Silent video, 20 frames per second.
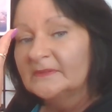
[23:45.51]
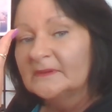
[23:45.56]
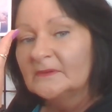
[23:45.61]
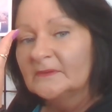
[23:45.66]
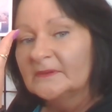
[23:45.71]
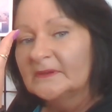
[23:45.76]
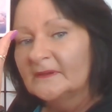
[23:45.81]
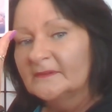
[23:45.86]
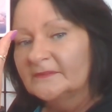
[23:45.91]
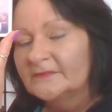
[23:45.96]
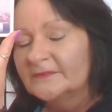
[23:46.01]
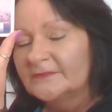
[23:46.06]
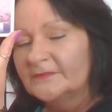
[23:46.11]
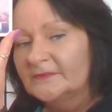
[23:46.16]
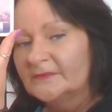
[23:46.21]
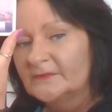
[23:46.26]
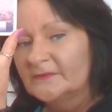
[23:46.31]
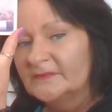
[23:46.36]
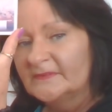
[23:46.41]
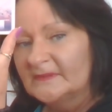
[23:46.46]
They're going
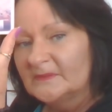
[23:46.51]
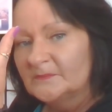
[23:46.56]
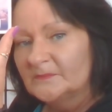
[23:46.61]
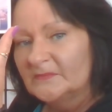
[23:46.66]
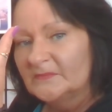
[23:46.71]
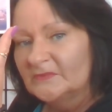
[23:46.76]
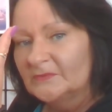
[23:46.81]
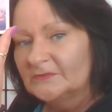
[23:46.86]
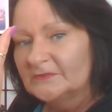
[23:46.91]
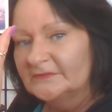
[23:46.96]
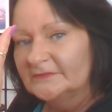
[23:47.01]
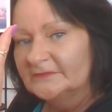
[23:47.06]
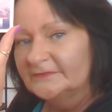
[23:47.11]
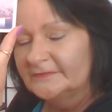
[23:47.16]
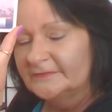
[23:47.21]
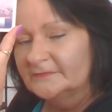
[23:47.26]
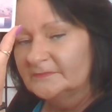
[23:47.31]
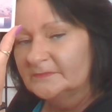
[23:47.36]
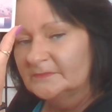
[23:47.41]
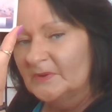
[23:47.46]
through some sort of
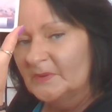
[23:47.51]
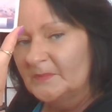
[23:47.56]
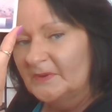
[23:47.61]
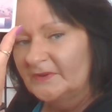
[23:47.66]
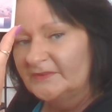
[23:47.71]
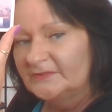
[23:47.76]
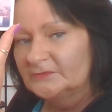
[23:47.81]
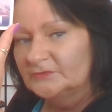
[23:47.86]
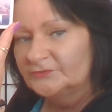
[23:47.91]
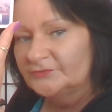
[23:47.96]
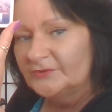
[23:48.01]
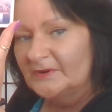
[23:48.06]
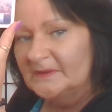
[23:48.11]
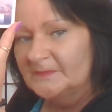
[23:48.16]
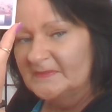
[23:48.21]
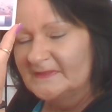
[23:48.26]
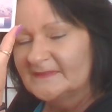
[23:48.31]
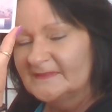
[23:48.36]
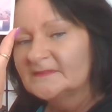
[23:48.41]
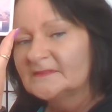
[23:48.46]
emotional
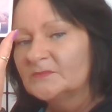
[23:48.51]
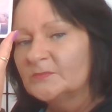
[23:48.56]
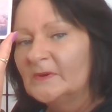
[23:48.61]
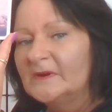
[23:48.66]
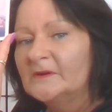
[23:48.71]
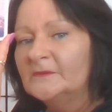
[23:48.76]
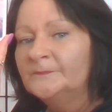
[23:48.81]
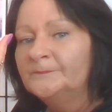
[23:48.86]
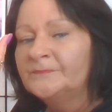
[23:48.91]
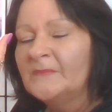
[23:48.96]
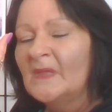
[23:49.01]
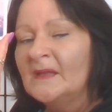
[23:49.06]
dramas as well.